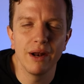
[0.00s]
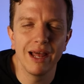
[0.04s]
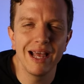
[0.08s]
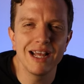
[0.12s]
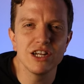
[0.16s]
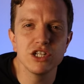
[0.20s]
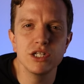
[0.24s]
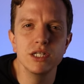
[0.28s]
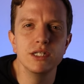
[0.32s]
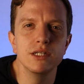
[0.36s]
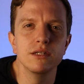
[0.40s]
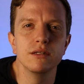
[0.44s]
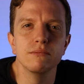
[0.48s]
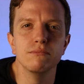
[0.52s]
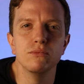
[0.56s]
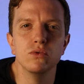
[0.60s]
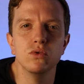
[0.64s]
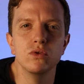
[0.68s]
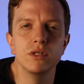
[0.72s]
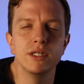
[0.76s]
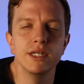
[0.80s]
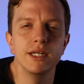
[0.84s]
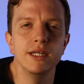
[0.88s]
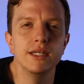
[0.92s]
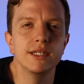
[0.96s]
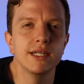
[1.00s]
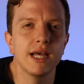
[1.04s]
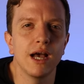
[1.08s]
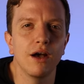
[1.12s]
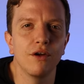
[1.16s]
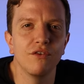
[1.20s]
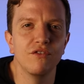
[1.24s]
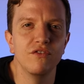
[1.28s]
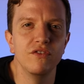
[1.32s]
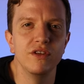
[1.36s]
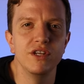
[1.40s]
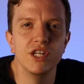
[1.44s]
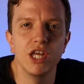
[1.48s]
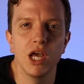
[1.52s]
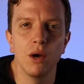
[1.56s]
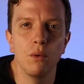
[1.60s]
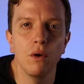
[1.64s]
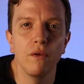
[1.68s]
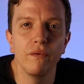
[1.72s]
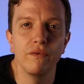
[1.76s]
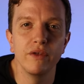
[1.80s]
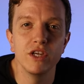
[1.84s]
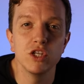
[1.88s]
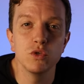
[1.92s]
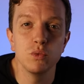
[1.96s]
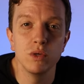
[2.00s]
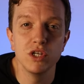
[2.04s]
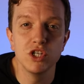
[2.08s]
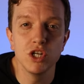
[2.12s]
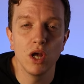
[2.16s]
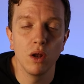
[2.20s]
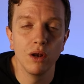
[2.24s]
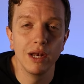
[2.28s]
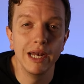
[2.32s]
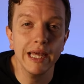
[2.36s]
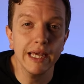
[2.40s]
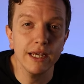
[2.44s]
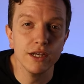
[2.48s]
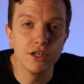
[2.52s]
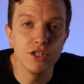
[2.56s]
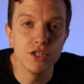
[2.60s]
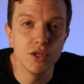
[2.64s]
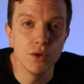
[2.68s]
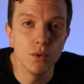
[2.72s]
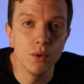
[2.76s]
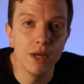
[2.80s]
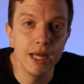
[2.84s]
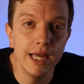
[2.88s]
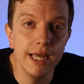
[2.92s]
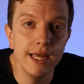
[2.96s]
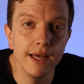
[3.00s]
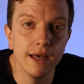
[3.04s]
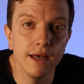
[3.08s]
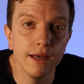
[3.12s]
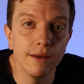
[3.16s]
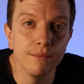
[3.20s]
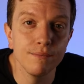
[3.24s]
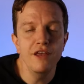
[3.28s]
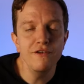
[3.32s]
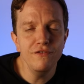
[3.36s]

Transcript: I actually did a more detailed video on this, which I'll link to here.